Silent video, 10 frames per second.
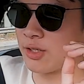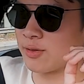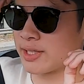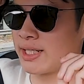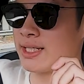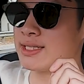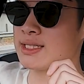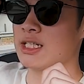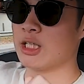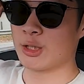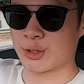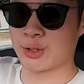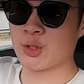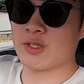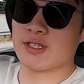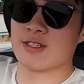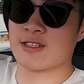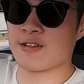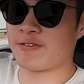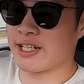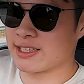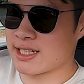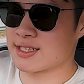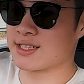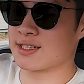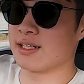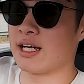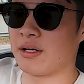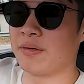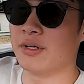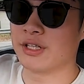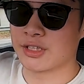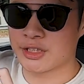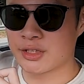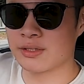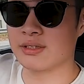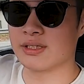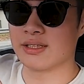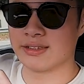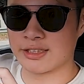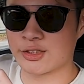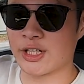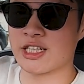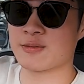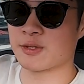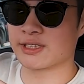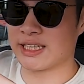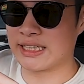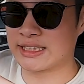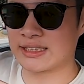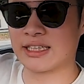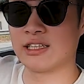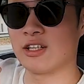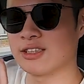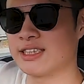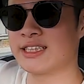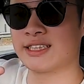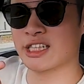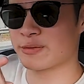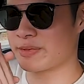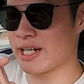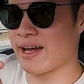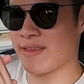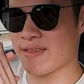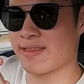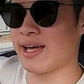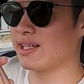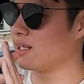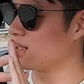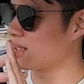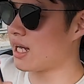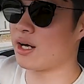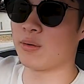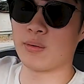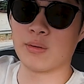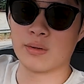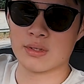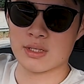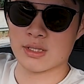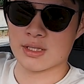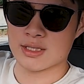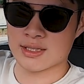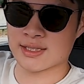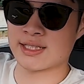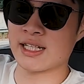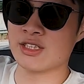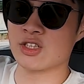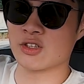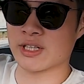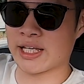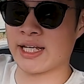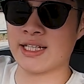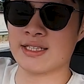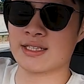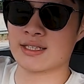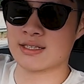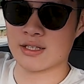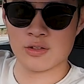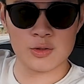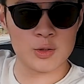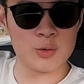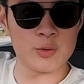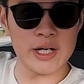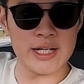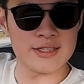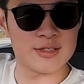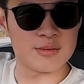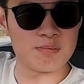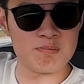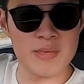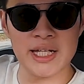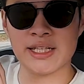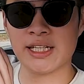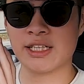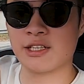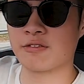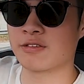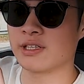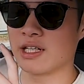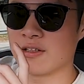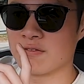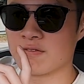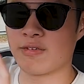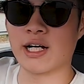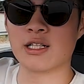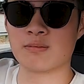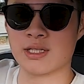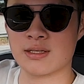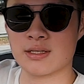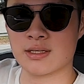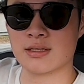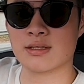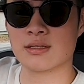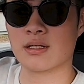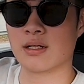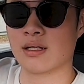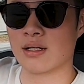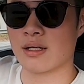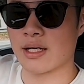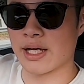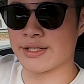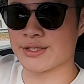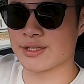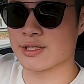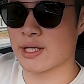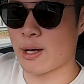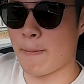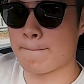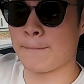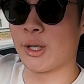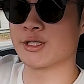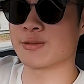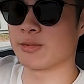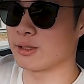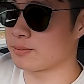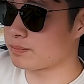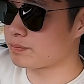your kids, should the finances allow, should the transportation and logistics behind that allow, send your kids to as many different environments as possible.